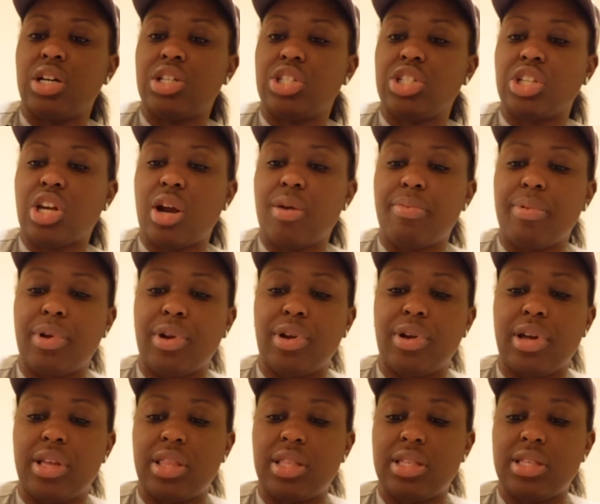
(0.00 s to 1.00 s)
a sharpener
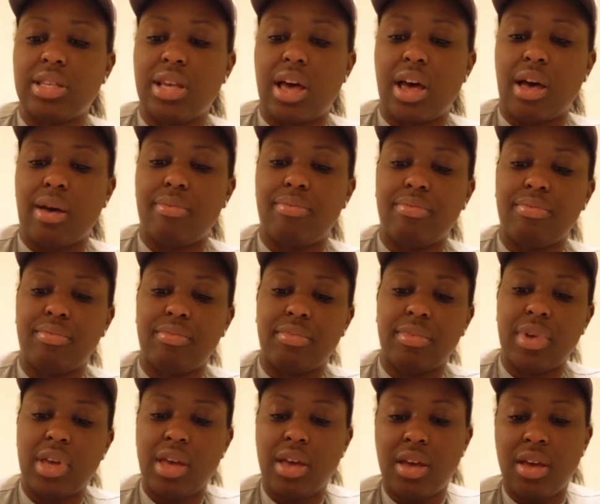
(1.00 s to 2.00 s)
at the top.
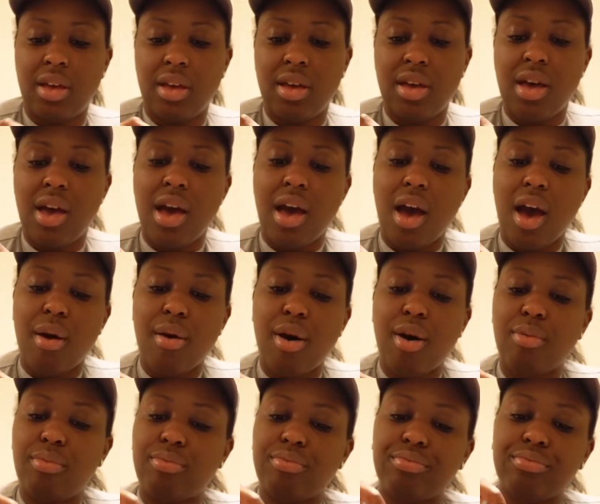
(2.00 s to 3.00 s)
Oh.
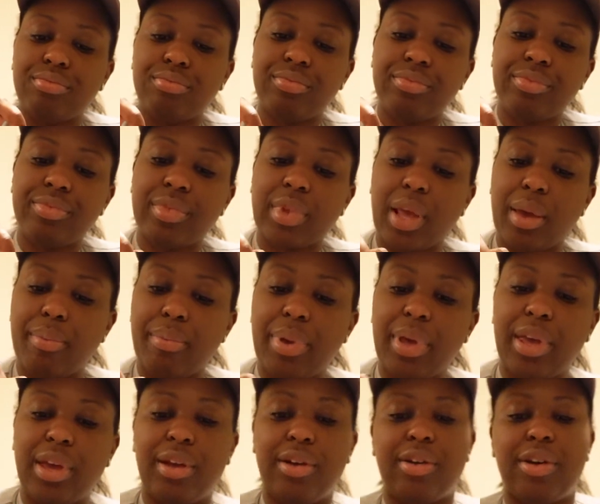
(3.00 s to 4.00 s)

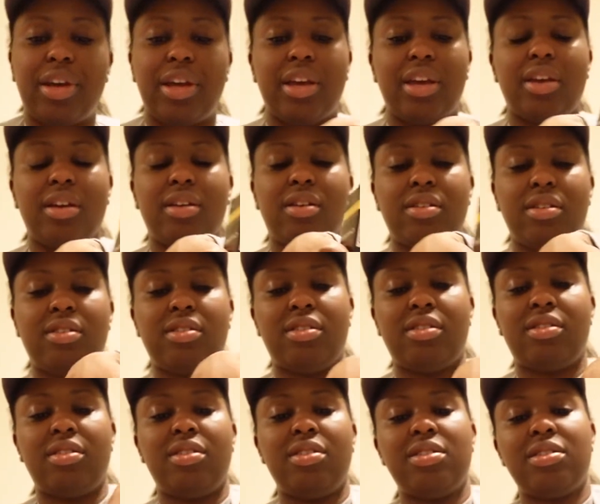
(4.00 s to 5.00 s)
Period.
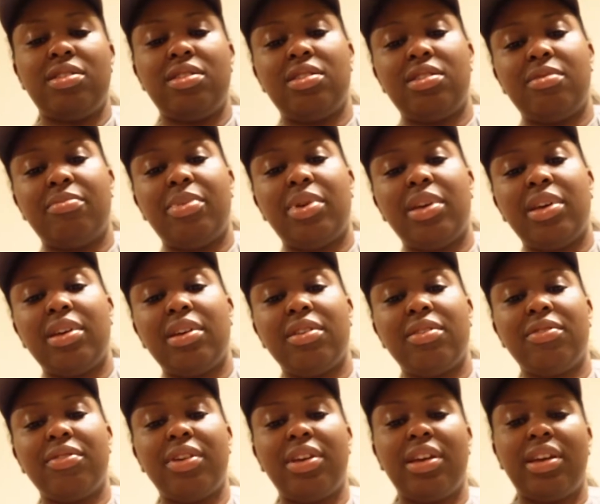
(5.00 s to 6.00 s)

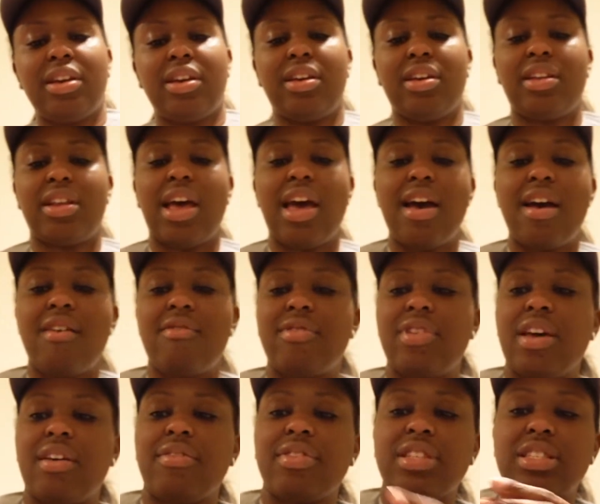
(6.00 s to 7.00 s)
Period. I have
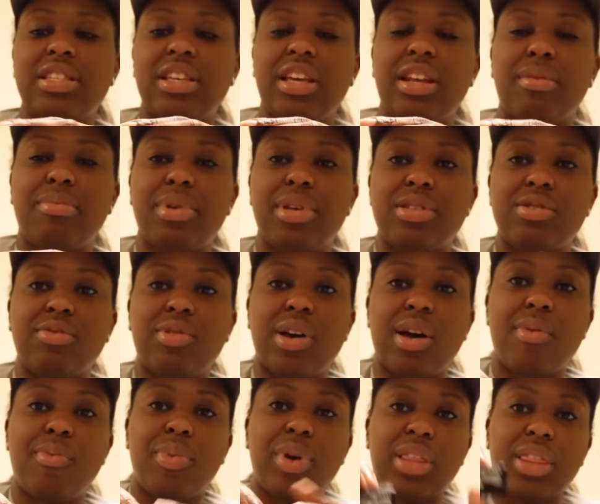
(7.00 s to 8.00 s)
never seen a pencil
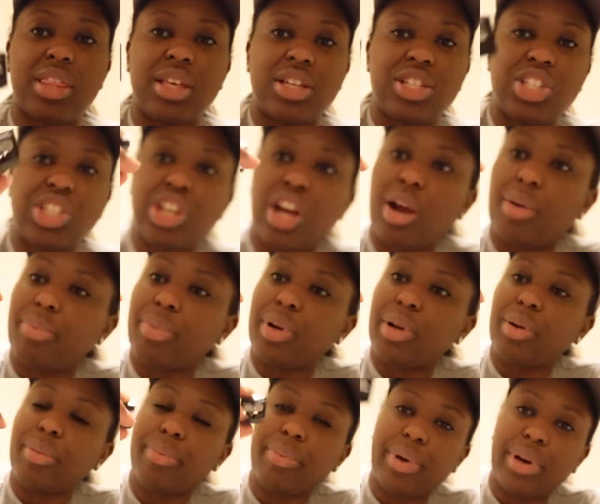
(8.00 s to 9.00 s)
come with a
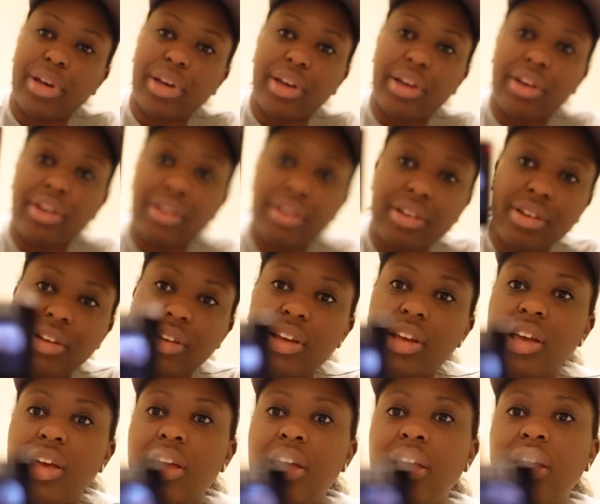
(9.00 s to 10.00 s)
sharpener, but
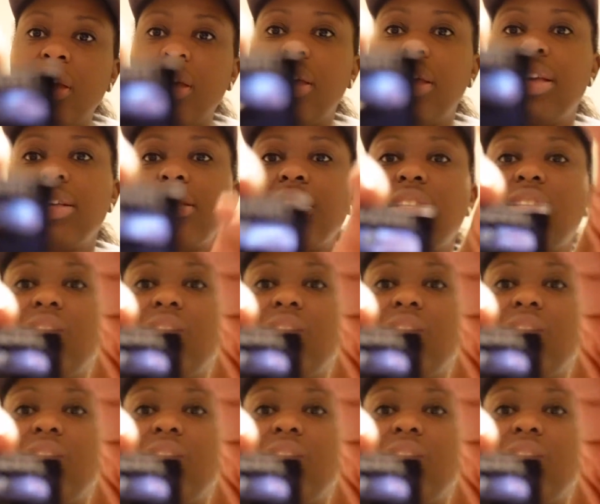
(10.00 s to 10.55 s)
it's a